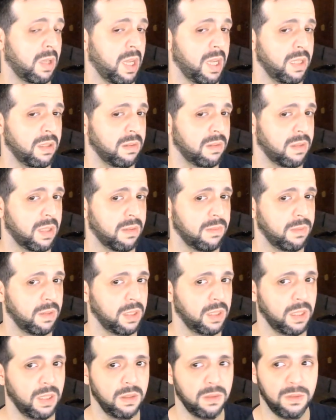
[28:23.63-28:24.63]

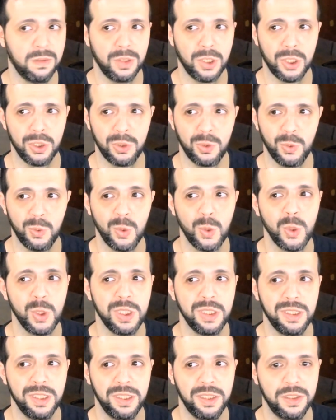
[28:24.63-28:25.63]
something is not good
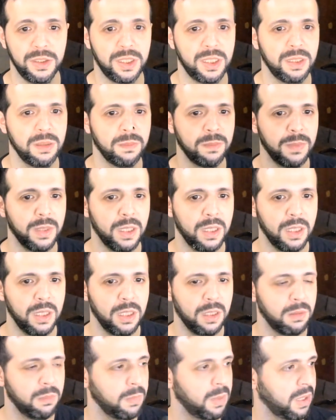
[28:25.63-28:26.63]
here
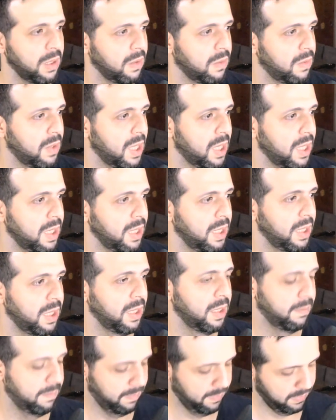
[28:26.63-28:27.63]
because
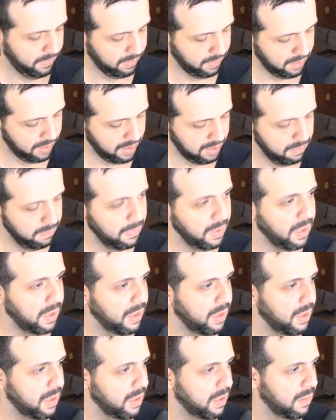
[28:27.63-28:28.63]
let
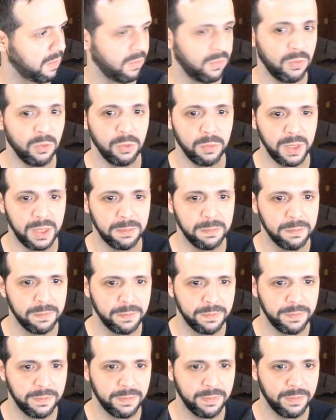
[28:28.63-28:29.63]
me zoom in.
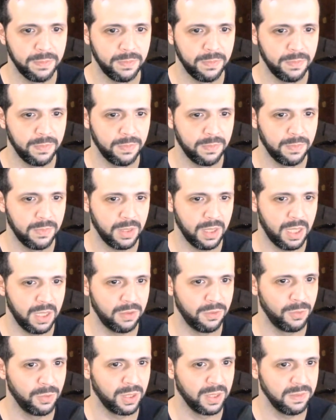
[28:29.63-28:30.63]
As
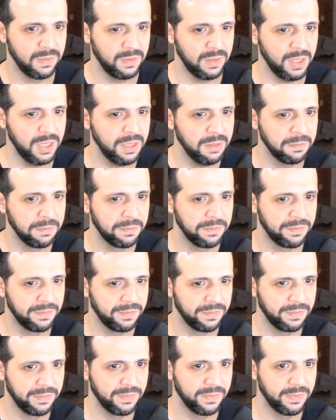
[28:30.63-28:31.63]
you can see,
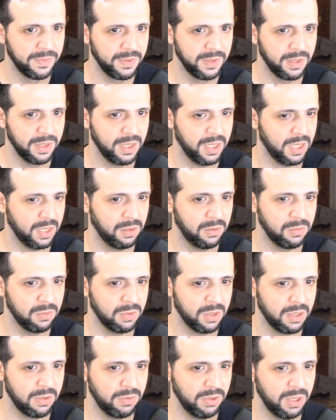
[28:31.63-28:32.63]
I do
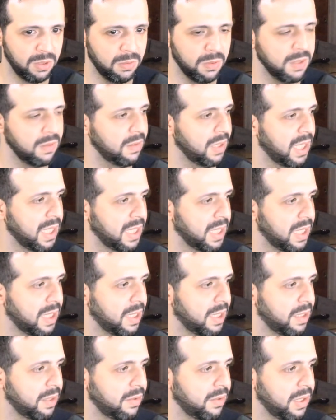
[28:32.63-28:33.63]
a request and
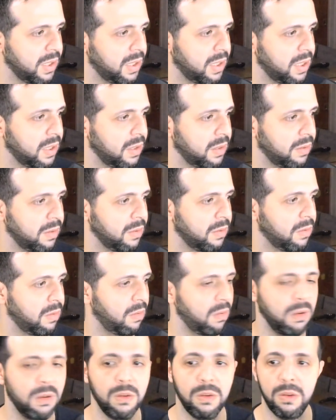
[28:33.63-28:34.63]
I return
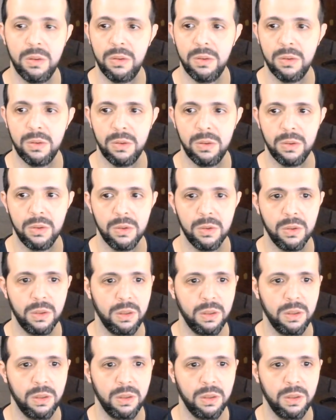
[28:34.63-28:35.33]
no,